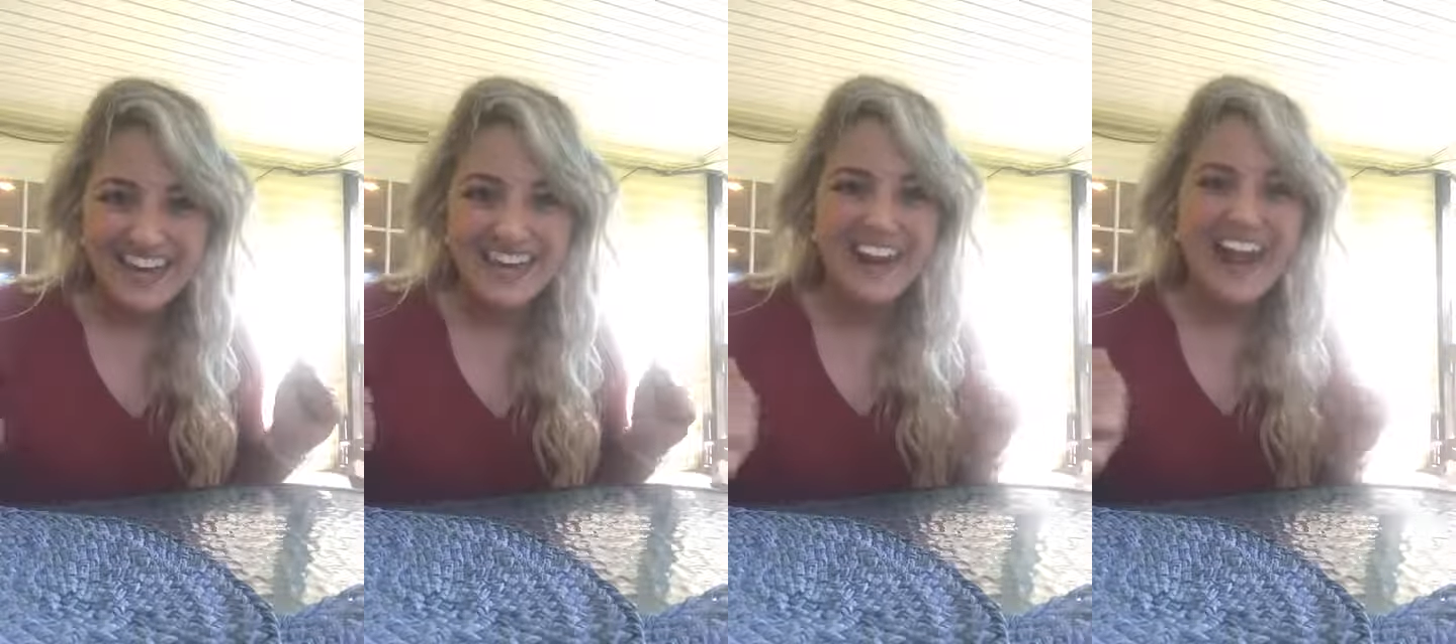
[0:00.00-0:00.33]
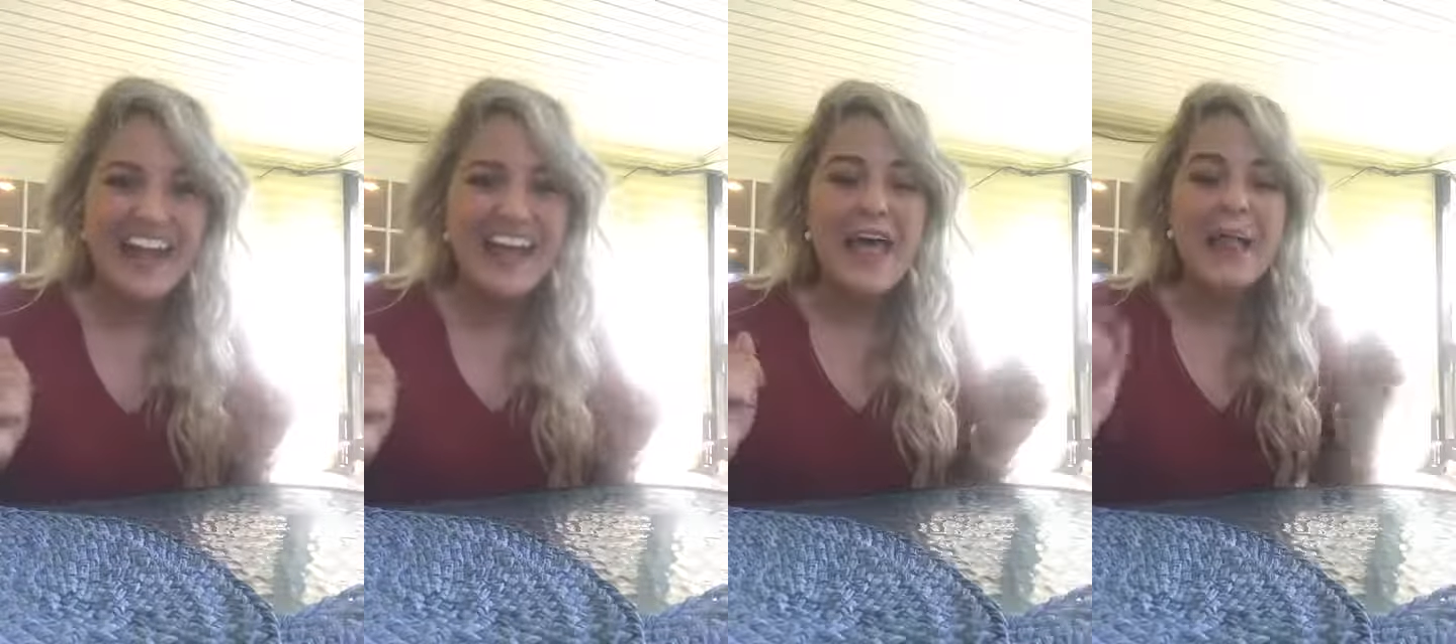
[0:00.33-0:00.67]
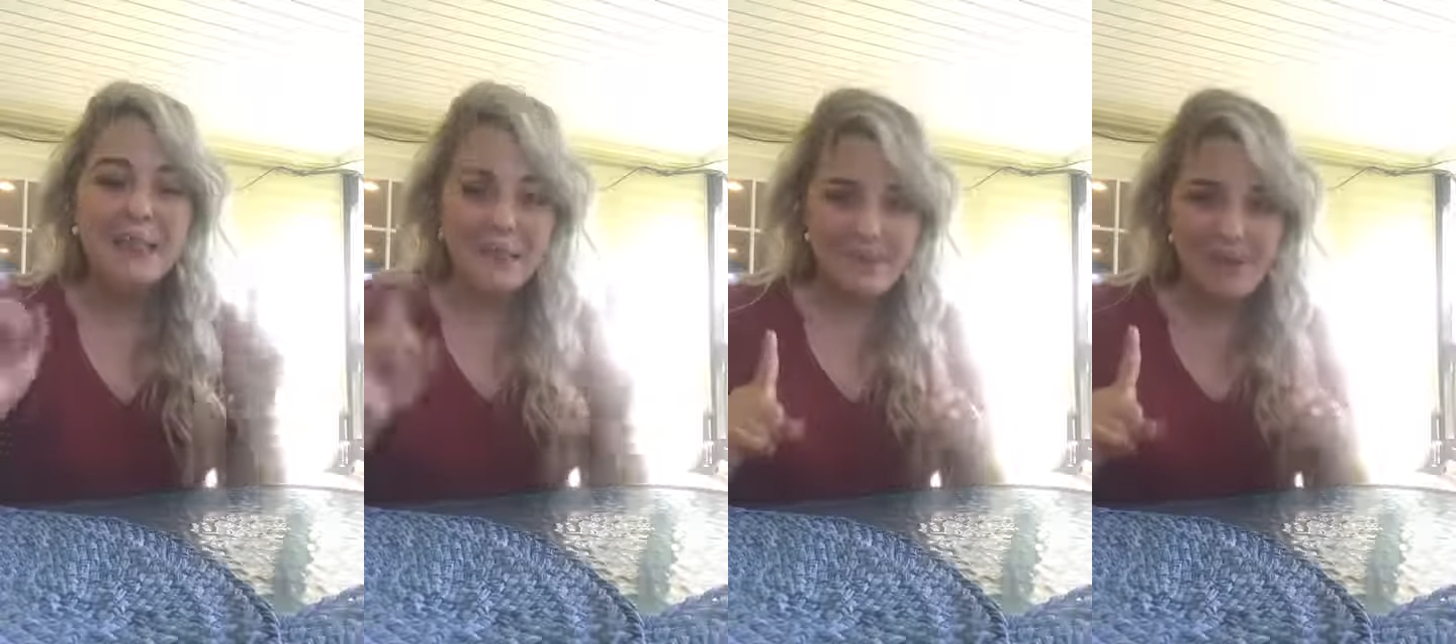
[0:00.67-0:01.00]
All right,
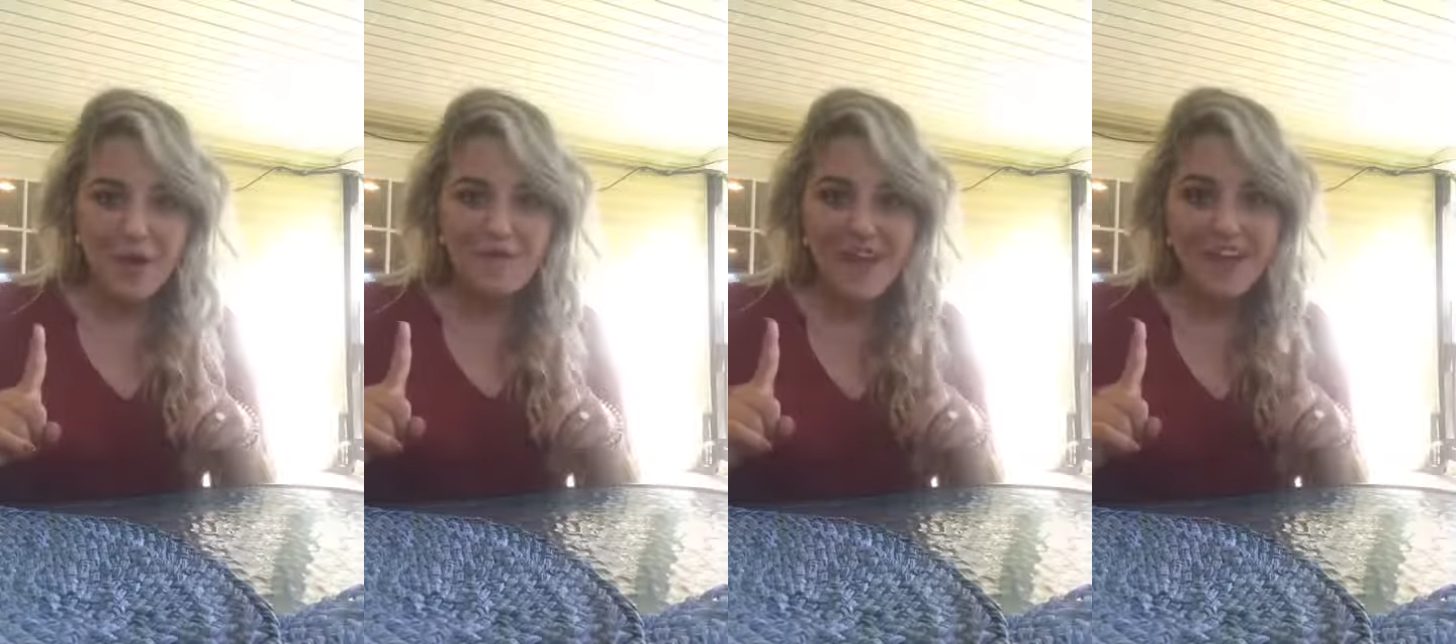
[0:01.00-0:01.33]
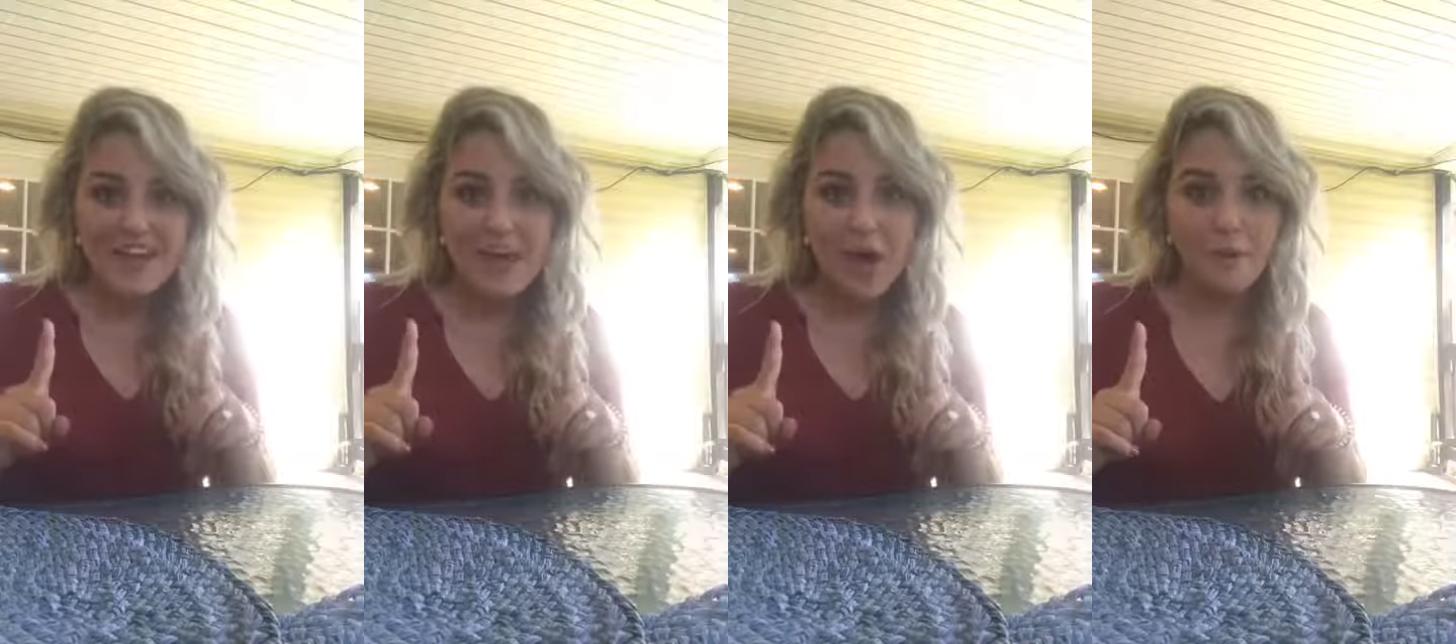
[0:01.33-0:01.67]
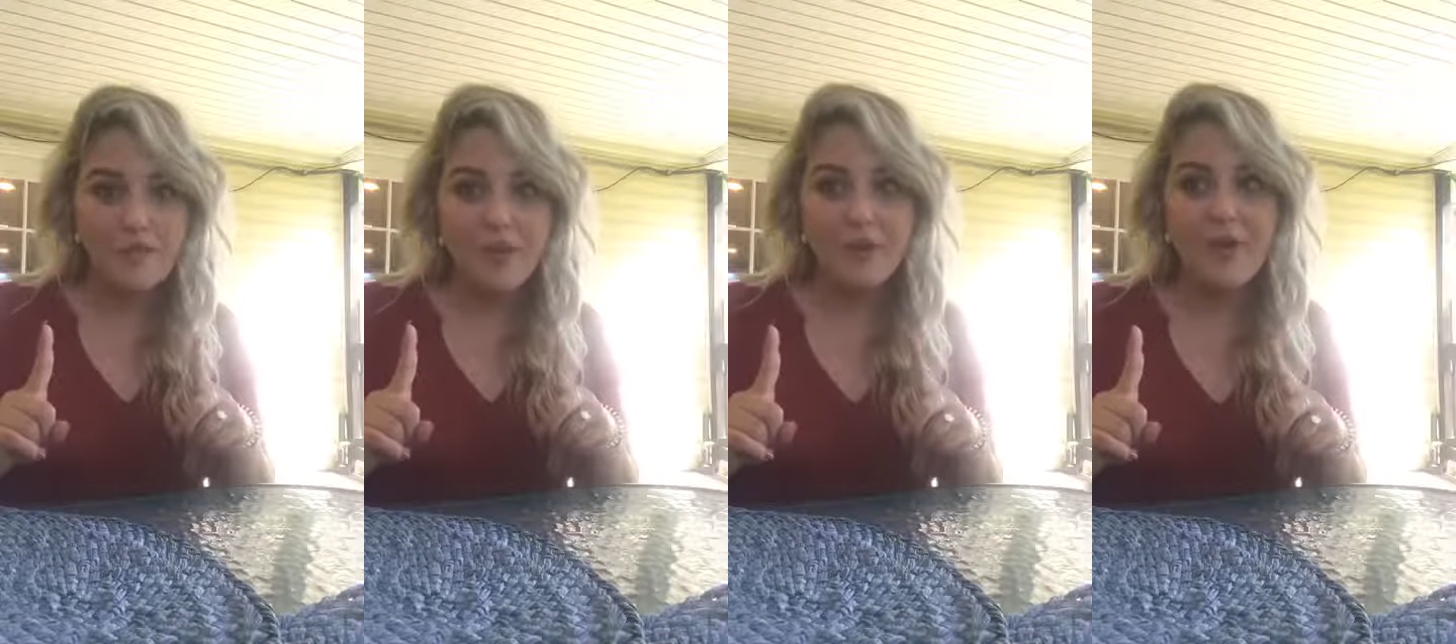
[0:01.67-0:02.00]
let me know if I can help
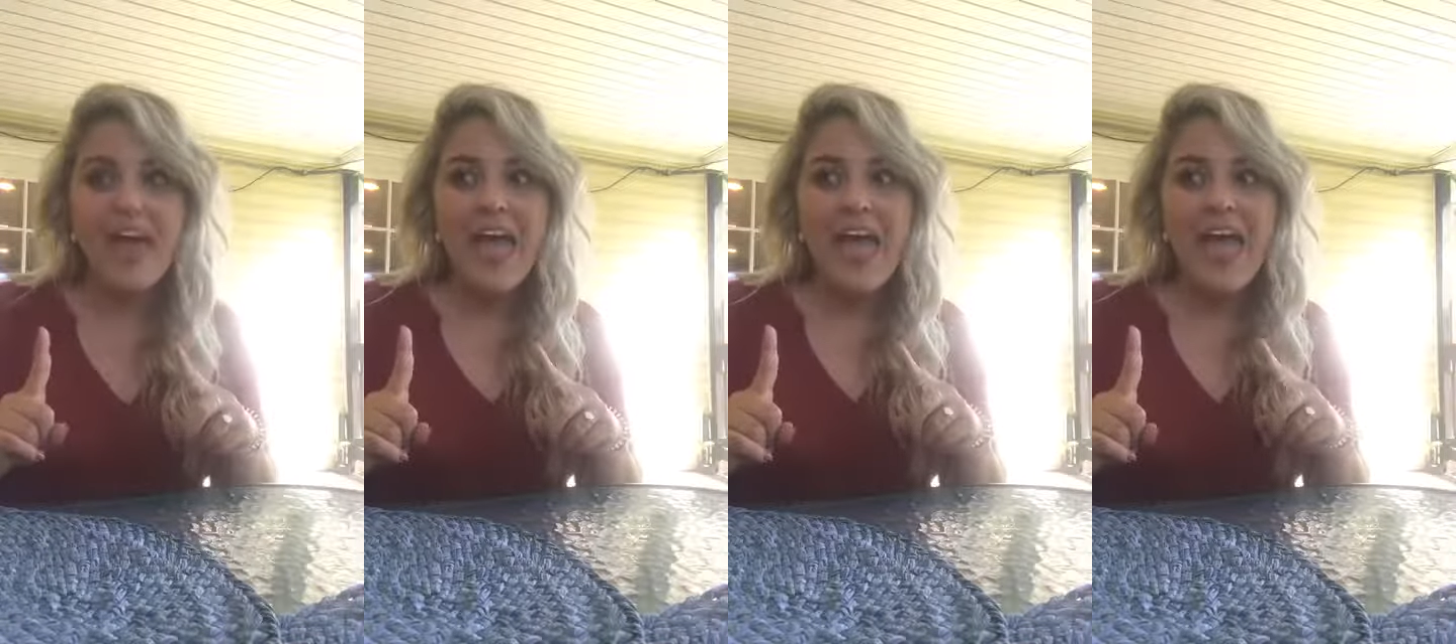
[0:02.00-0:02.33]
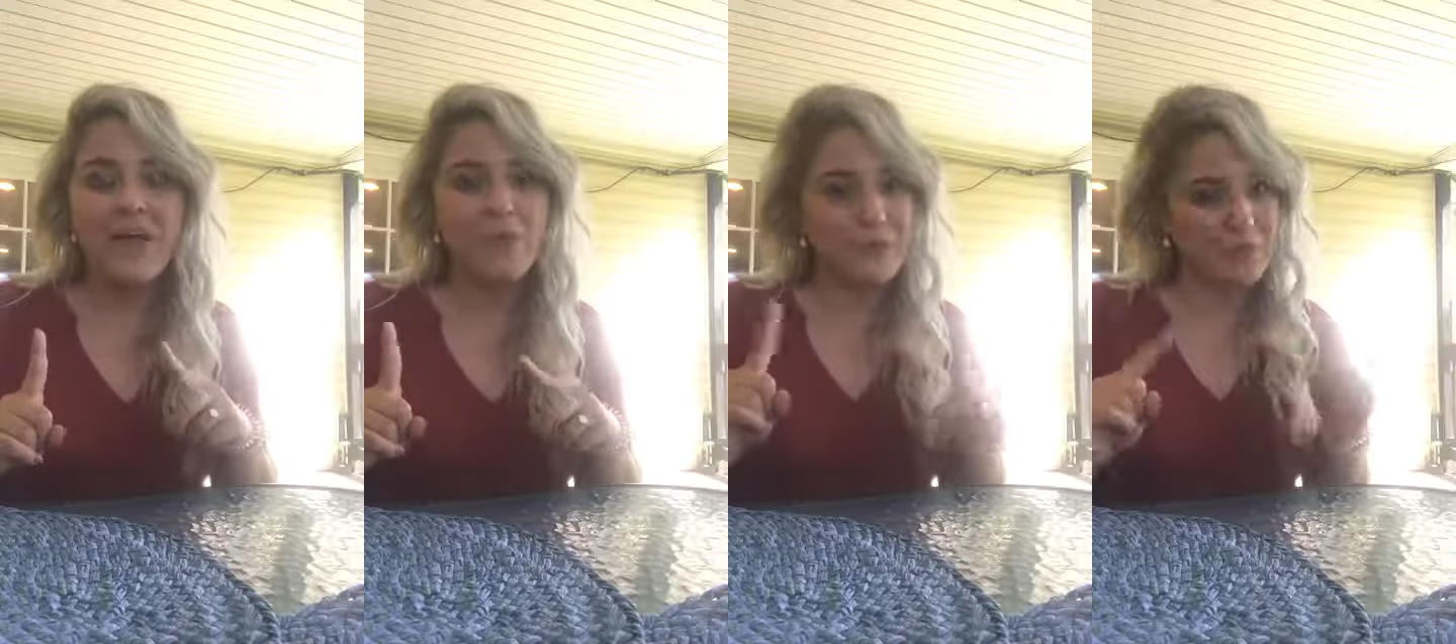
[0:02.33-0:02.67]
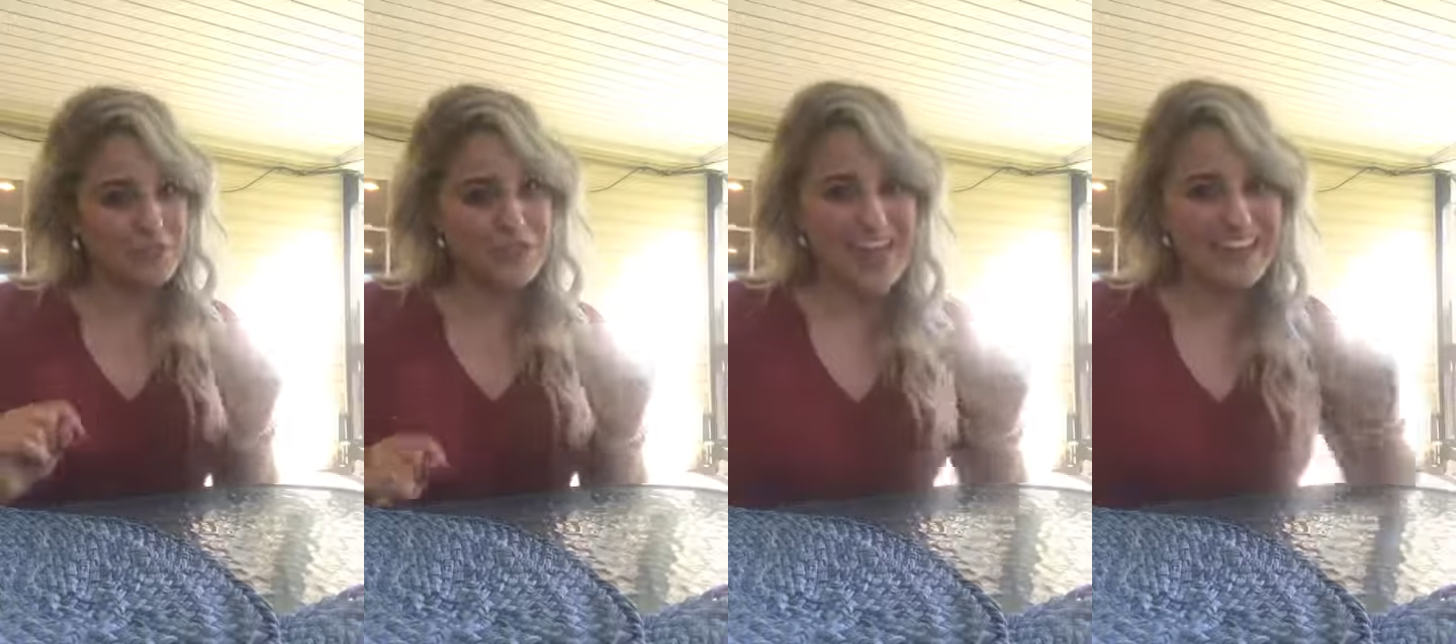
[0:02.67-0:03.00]
you, and we
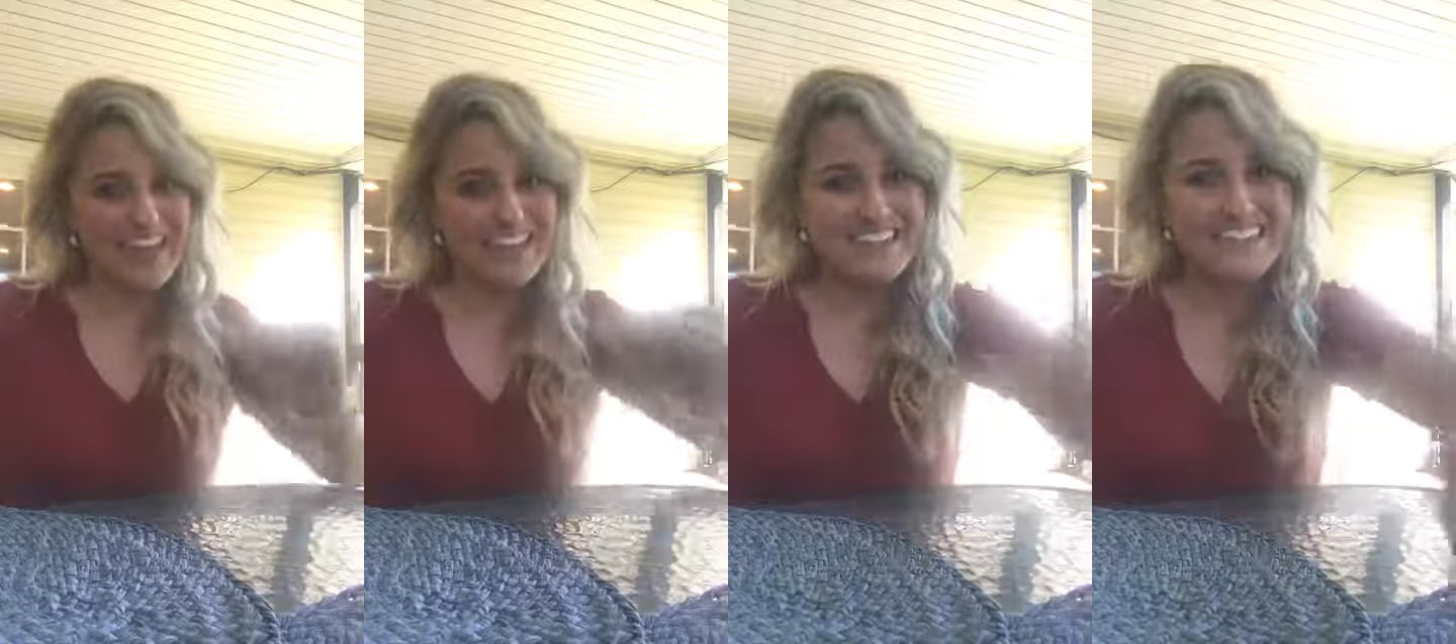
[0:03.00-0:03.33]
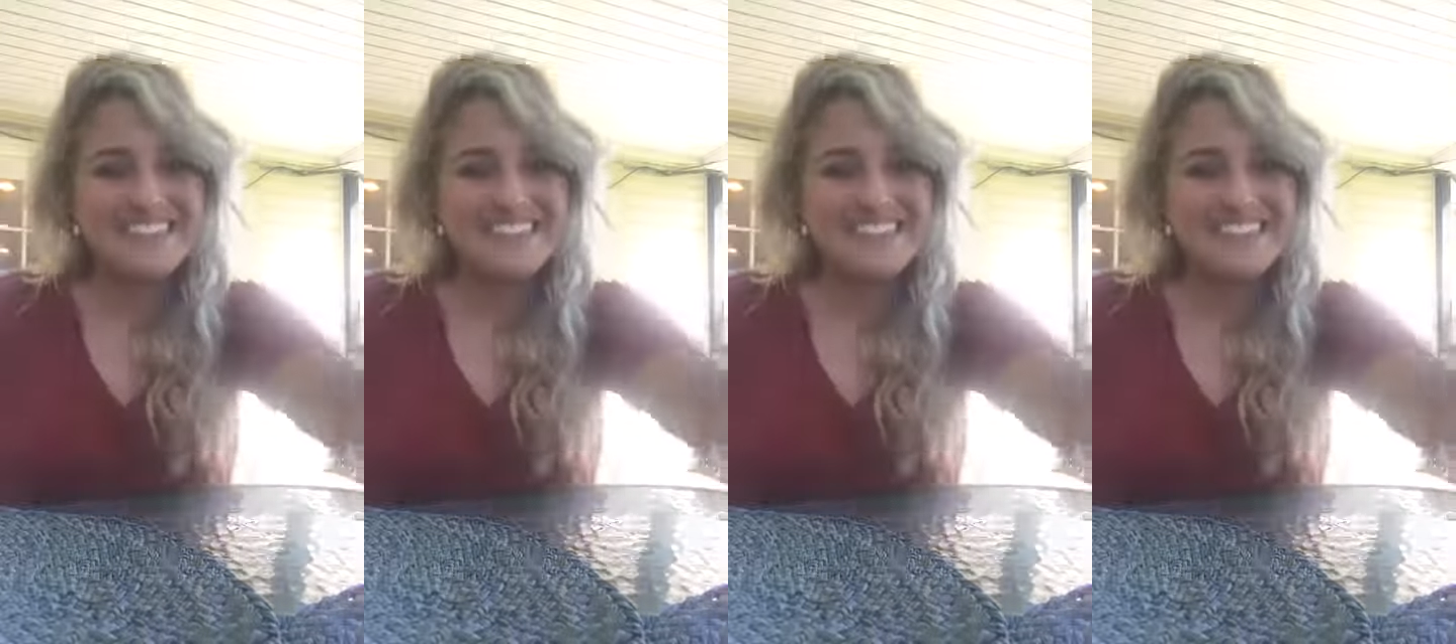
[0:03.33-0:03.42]
will chat later.